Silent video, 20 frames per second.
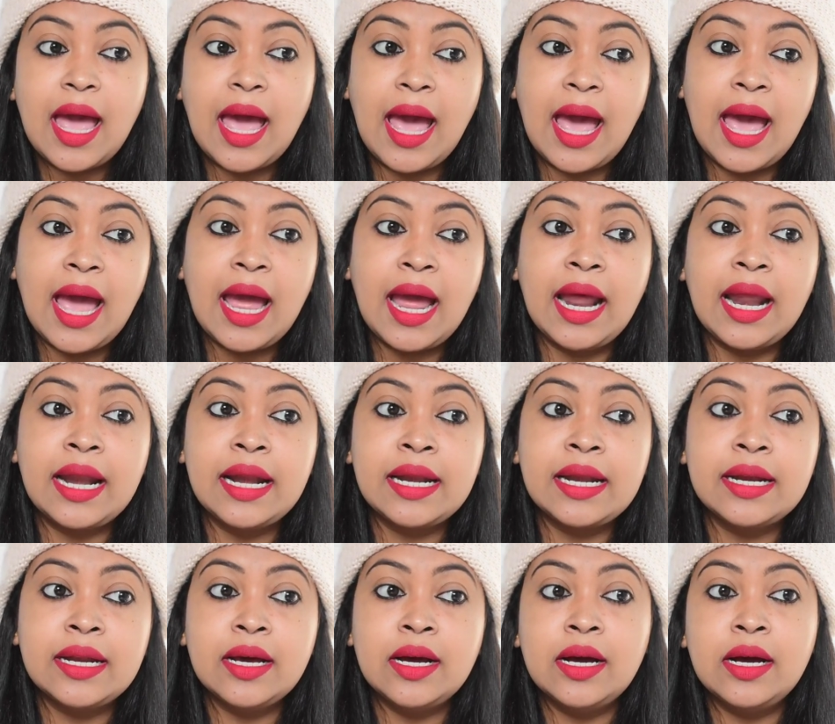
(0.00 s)

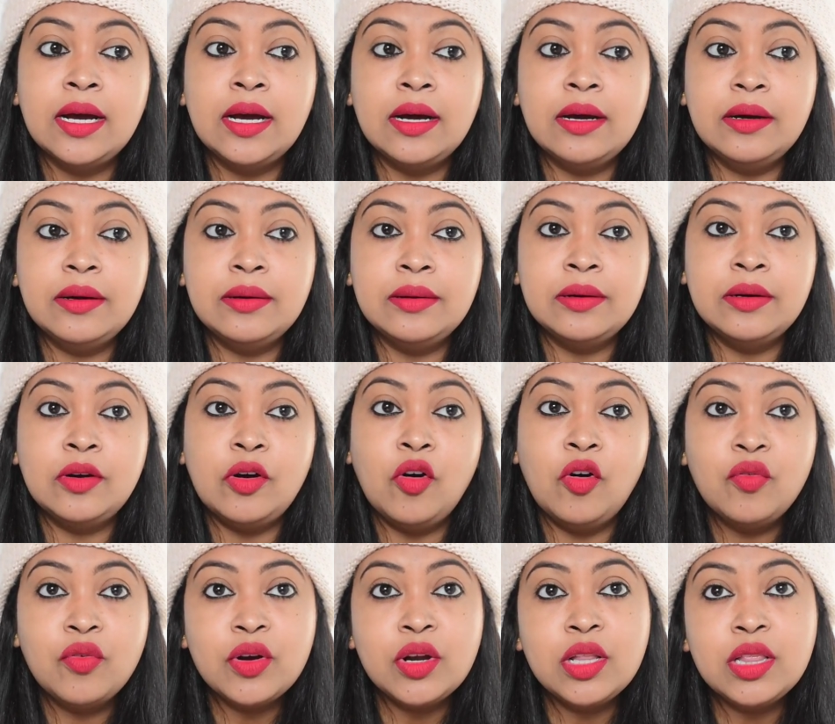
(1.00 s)
And
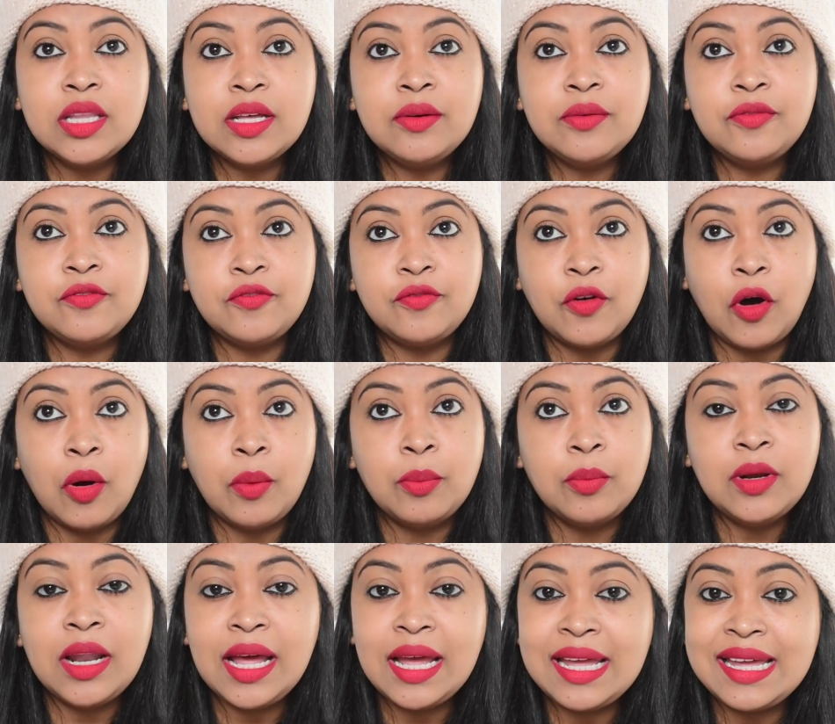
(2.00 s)
overall the
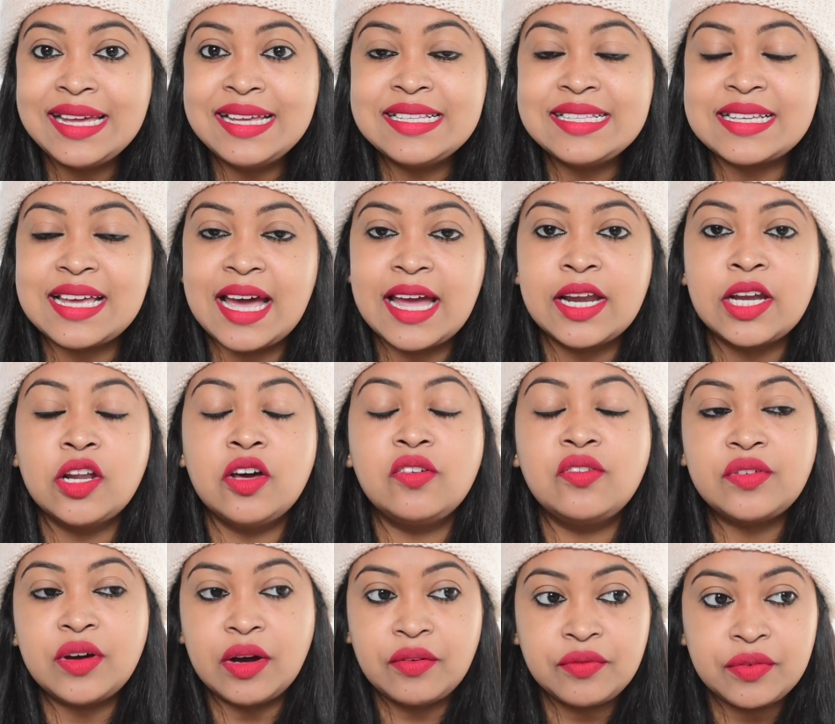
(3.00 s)
formula is kind
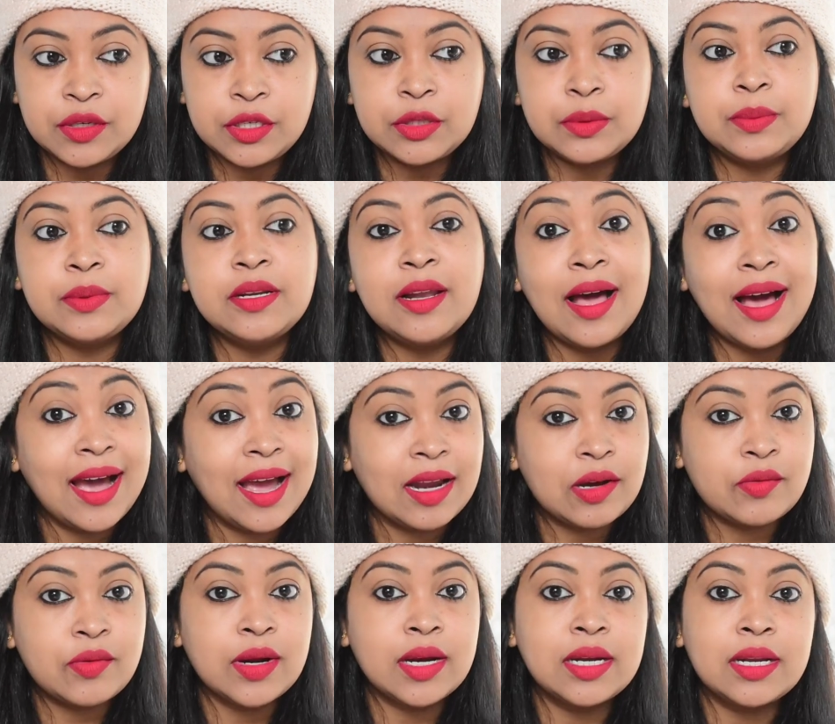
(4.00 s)
of comfortable
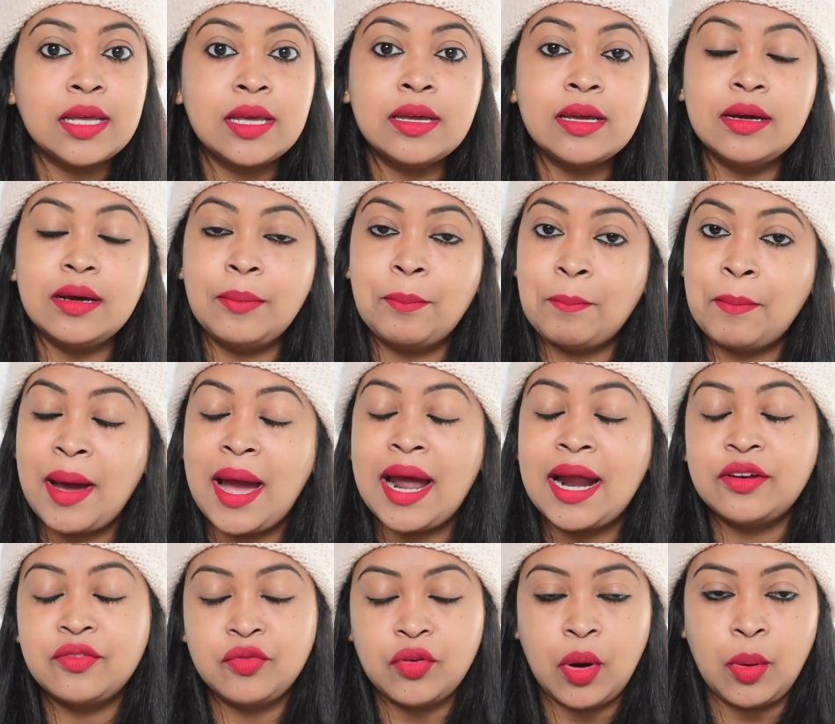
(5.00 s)
hydrating
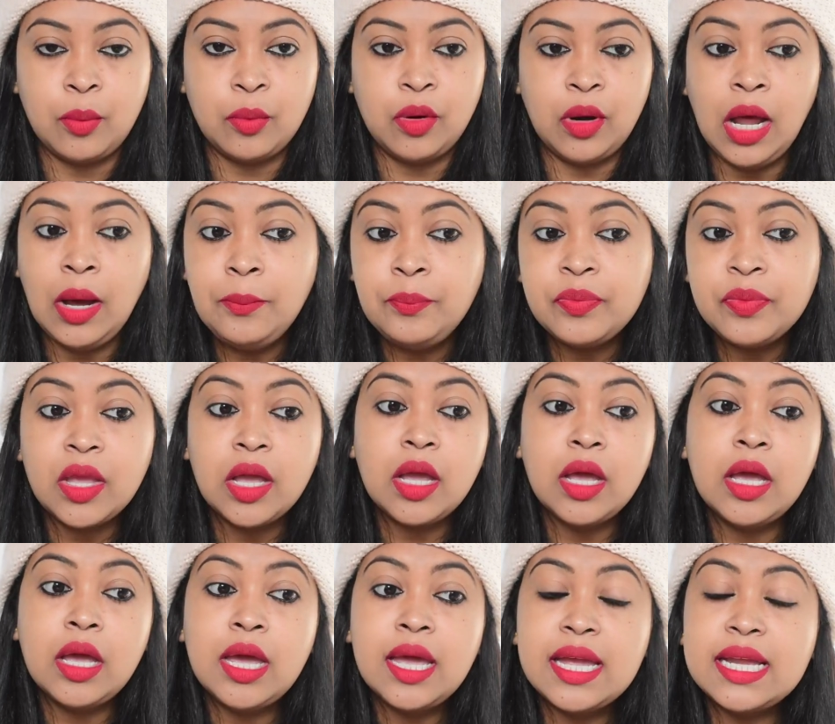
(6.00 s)
matte formula.
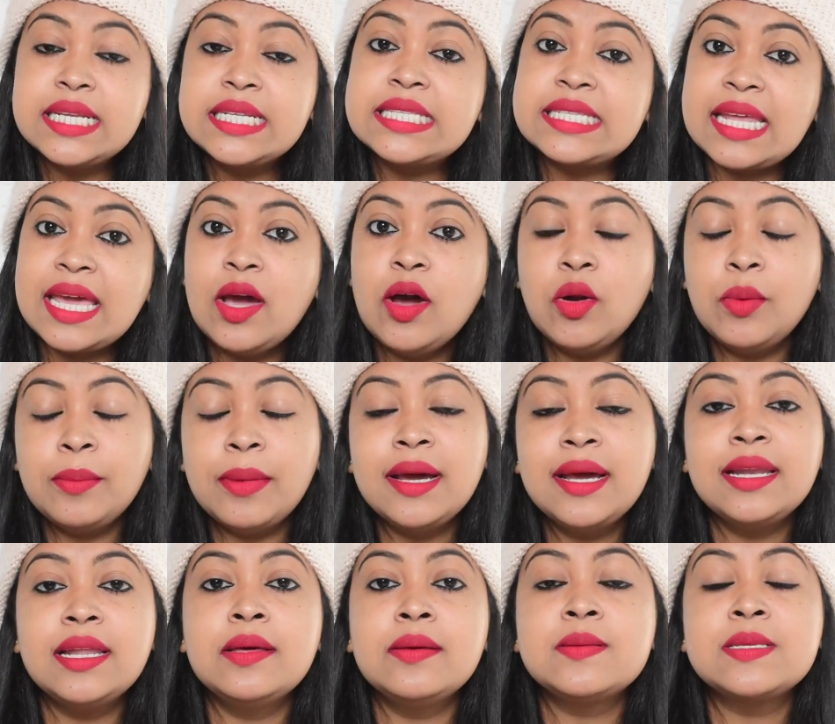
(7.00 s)
It stay on
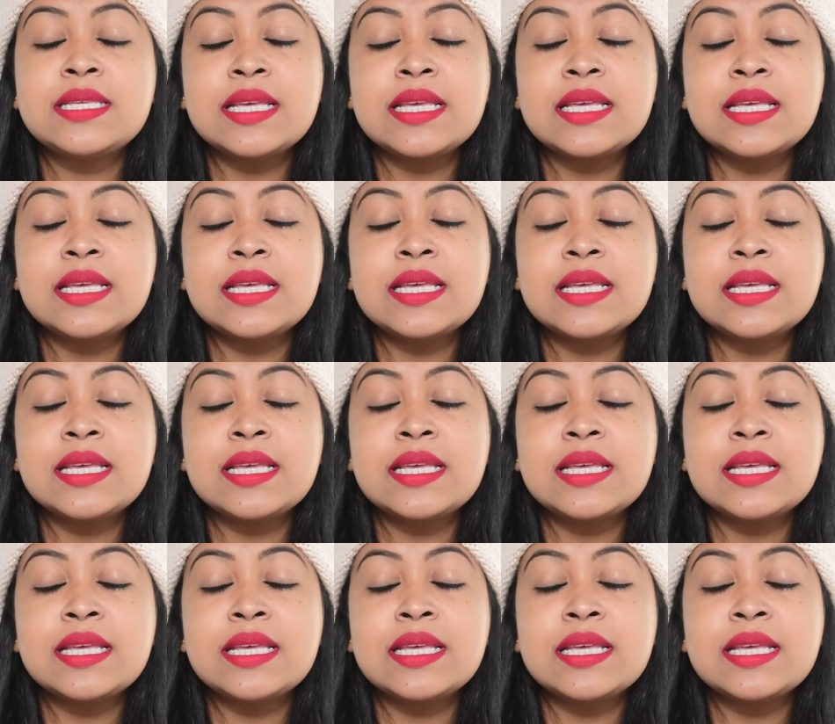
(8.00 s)
my lips